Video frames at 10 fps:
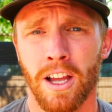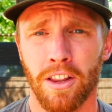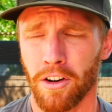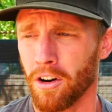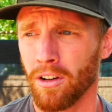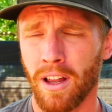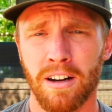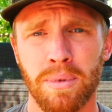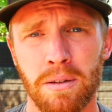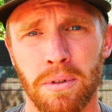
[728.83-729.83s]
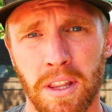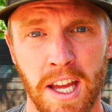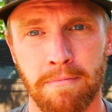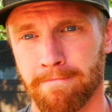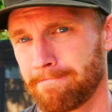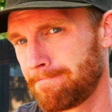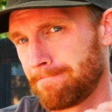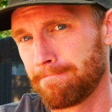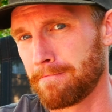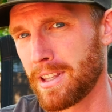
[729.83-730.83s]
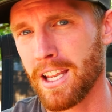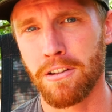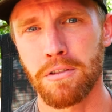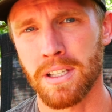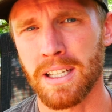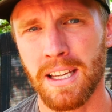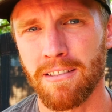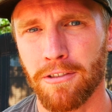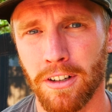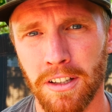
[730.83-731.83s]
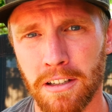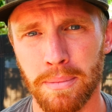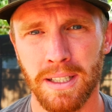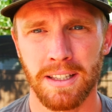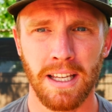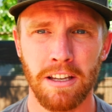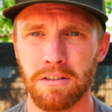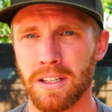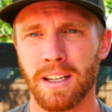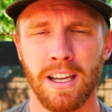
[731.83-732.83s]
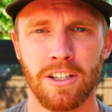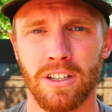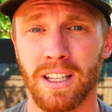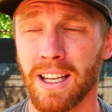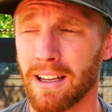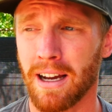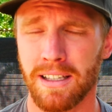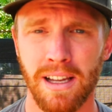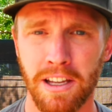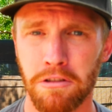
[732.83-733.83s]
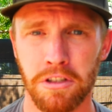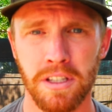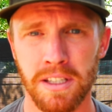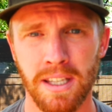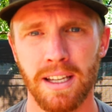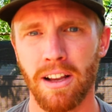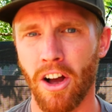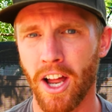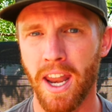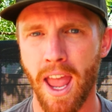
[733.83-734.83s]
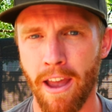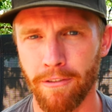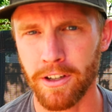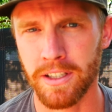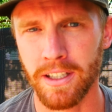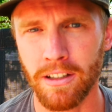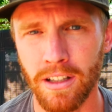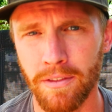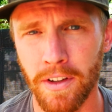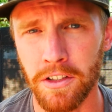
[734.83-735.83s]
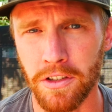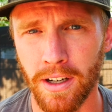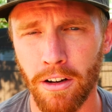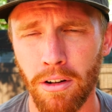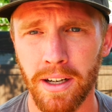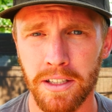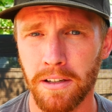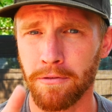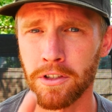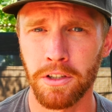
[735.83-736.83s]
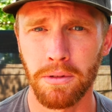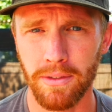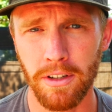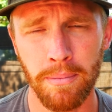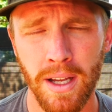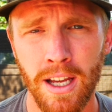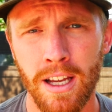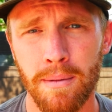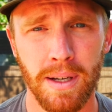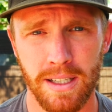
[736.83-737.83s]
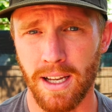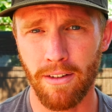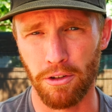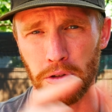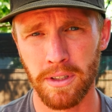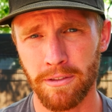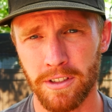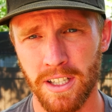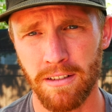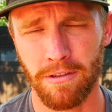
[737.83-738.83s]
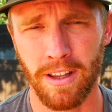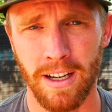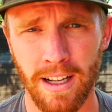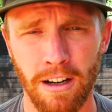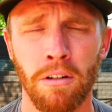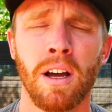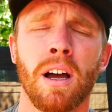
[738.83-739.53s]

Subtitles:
There are a lot of people that they use the tent for a little bit, they use it occasionally. Guys, I use this tent on every single adventure I go on, except for 2 of them, because I have a whole different tent for that now.